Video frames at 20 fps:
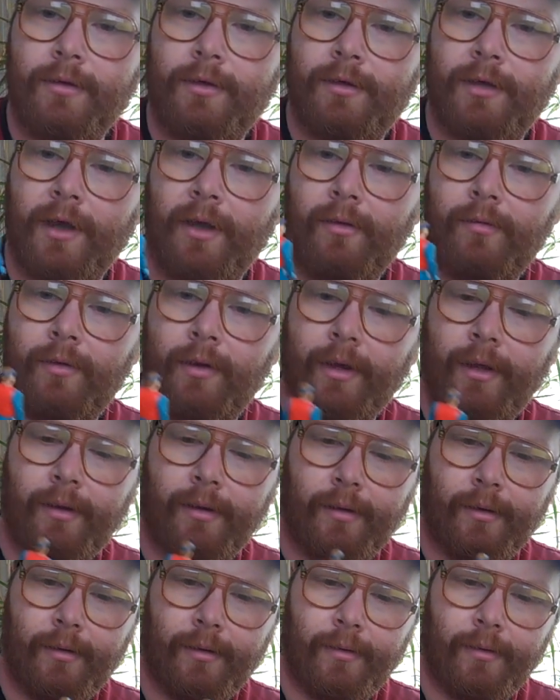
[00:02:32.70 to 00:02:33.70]
suit.
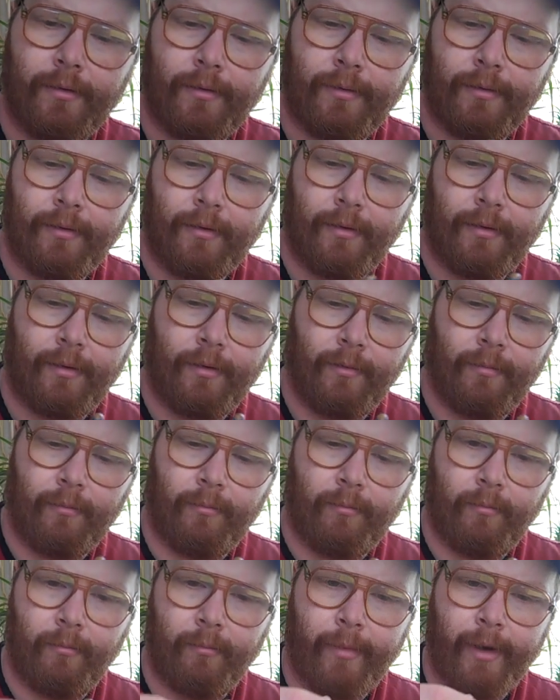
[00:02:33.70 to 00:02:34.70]

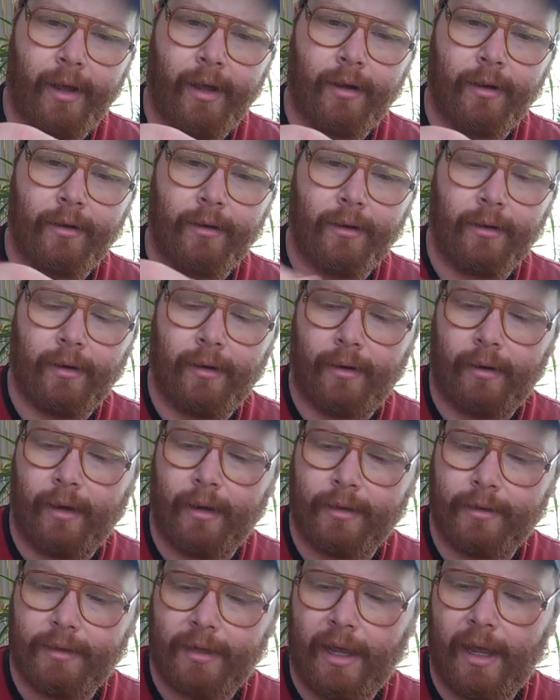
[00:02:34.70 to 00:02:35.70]
But,
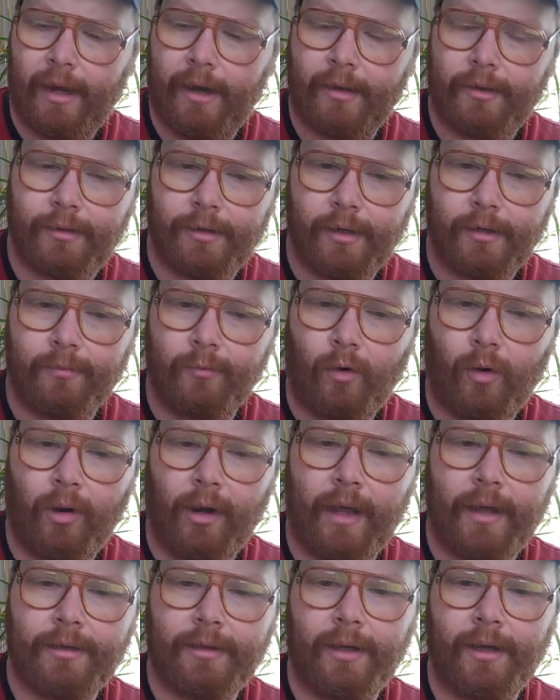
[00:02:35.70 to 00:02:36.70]
like I said, it's just more or
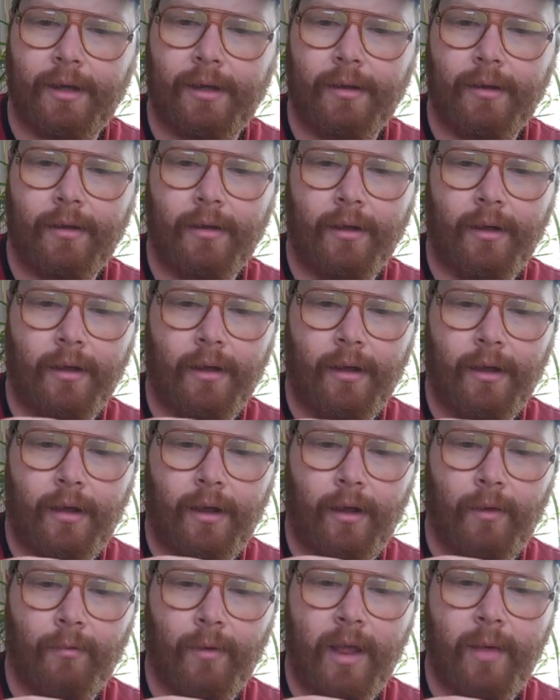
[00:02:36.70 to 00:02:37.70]
less a,
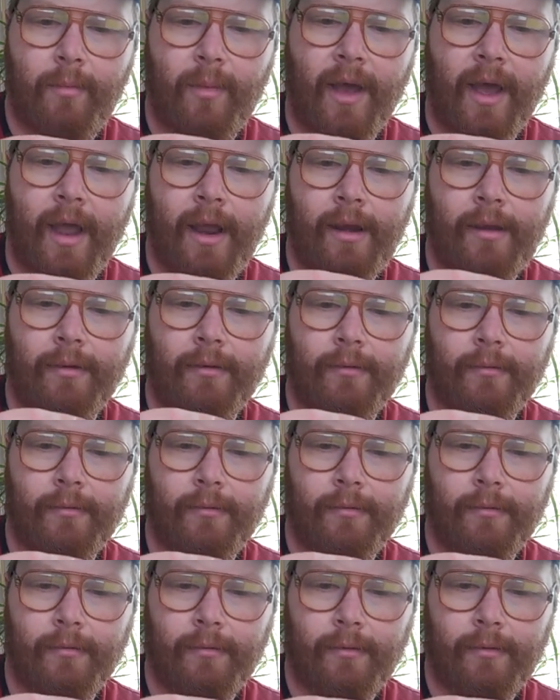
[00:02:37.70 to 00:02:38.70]
a repaint
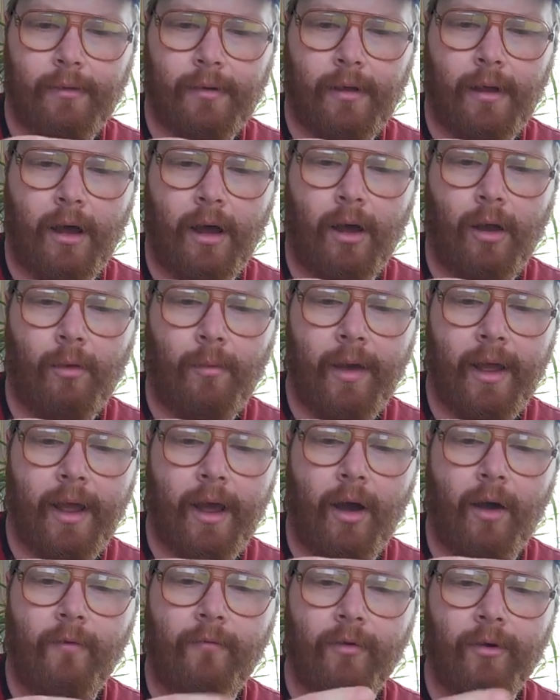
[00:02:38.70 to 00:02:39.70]
all the way
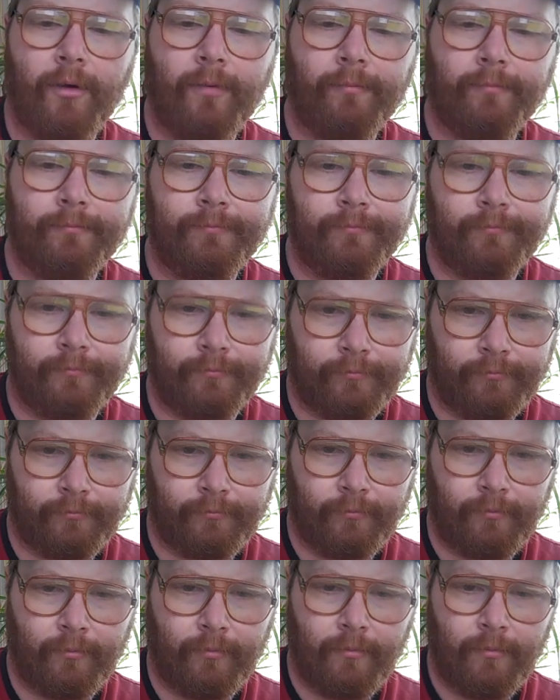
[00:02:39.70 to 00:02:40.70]
over.
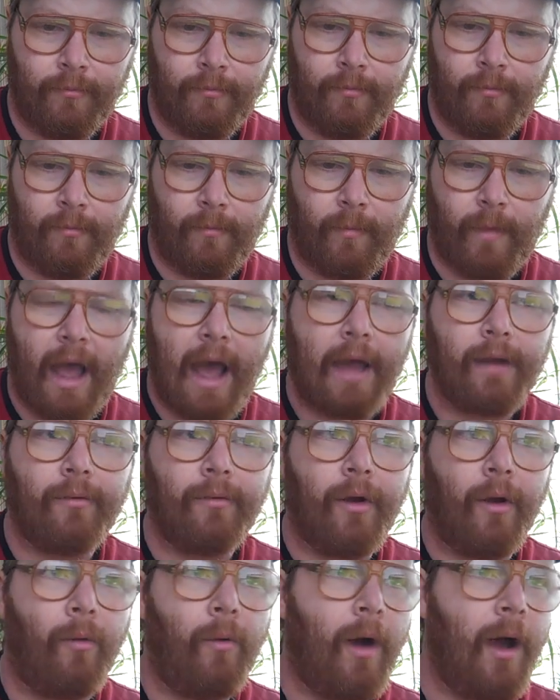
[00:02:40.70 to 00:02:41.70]
I
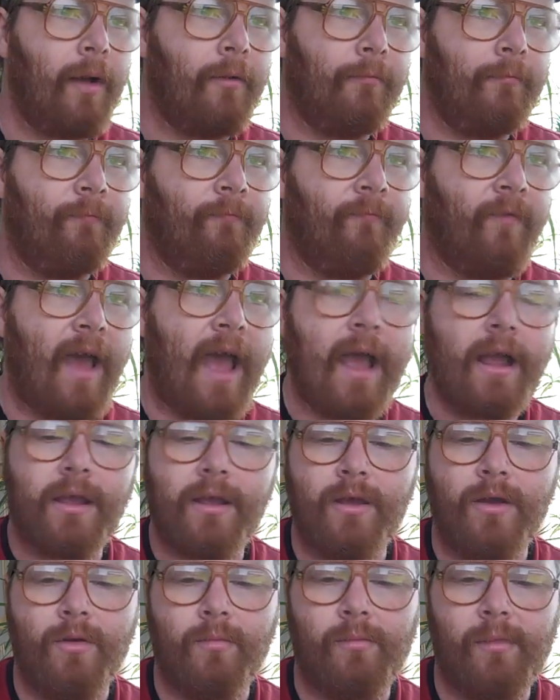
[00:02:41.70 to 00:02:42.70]
don't know what
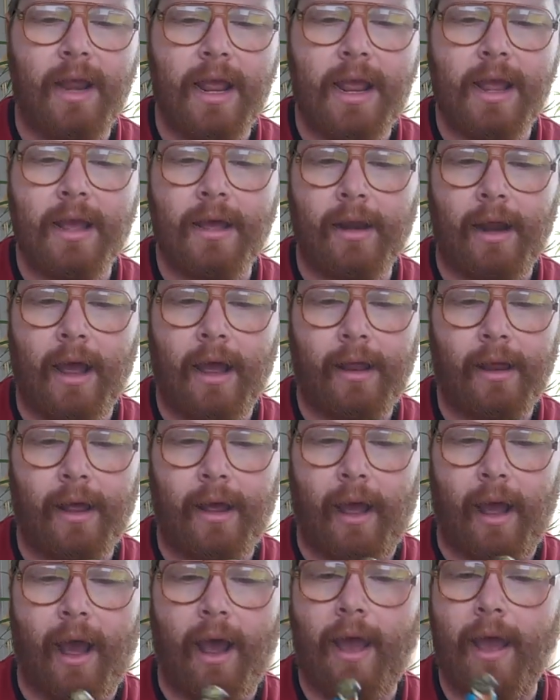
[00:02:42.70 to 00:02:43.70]
vacuum did. I,
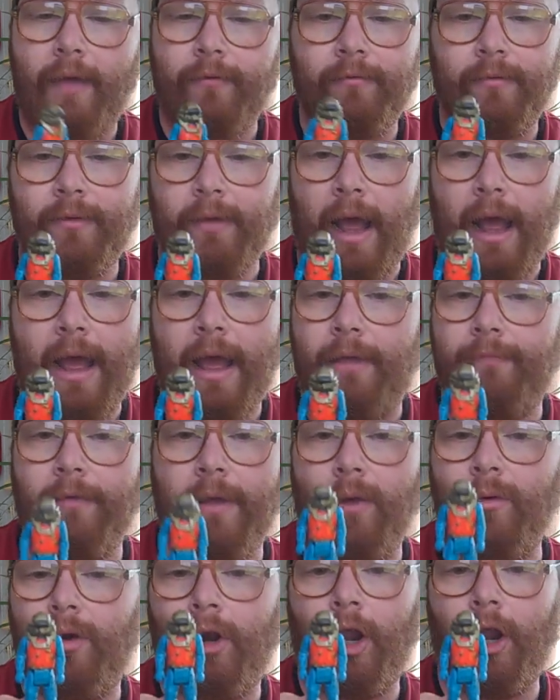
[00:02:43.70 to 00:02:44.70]
I have I have
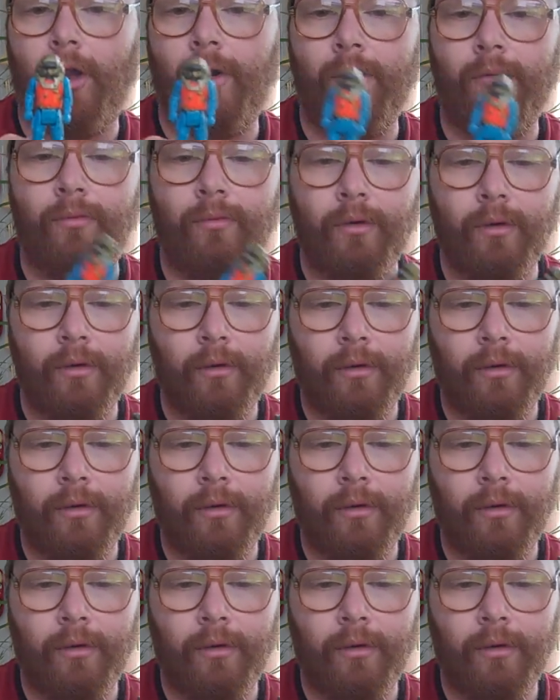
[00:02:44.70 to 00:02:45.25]
no clue.